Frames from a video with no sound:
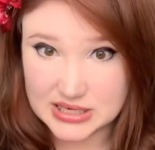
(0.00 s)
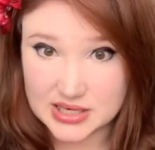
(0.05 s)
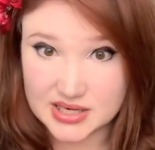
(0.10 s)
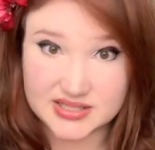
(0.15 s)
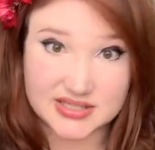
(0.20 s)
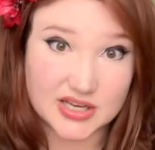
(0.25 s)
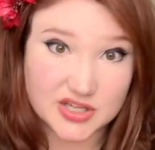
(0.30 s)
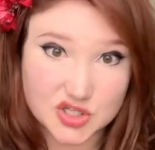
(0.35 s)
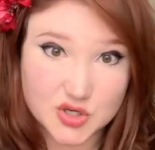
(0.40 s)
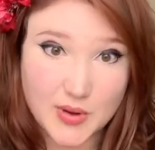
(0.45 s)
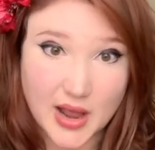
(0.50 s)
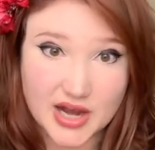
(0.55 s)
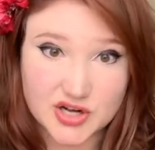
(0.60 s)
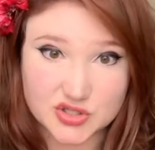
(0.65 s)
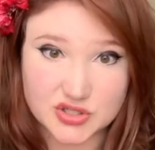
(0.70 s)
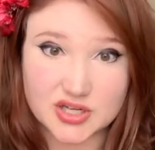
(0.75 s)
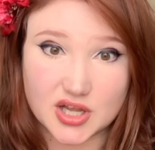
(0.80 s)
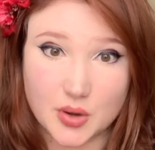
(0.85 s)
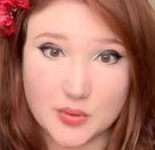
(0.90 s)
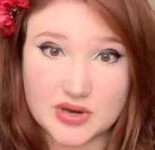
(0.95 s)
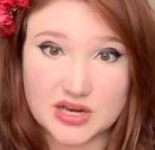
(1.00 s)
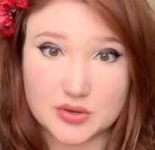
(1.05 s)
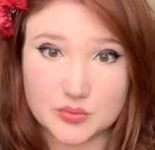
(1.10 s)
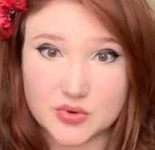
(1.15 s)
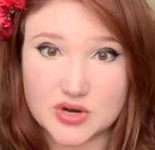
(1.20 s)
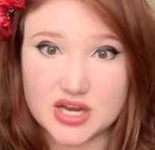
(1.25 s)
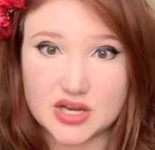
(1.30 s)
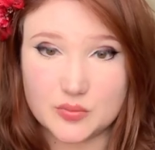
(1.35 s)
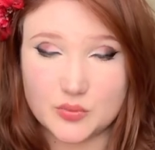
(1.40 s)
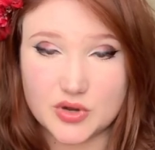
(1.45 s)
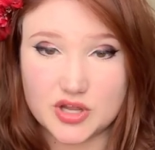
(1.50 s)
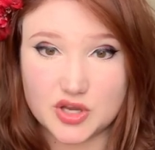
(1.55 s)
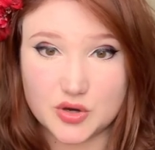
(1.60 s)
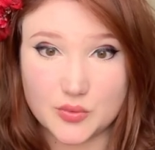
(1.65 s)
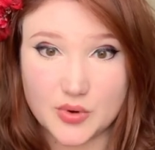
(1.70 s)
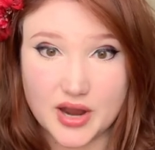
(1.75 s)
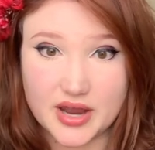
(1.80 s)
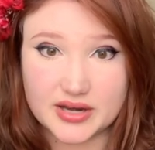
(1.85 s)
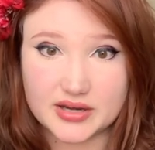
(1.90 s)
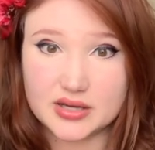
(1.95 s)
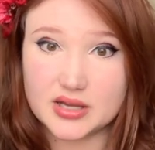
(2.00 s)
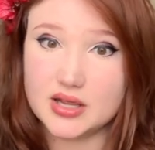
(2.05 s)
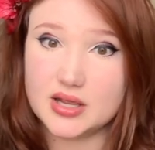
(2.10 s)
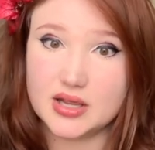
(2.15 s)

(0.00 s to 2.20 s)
Because I do actually go in and read what you write,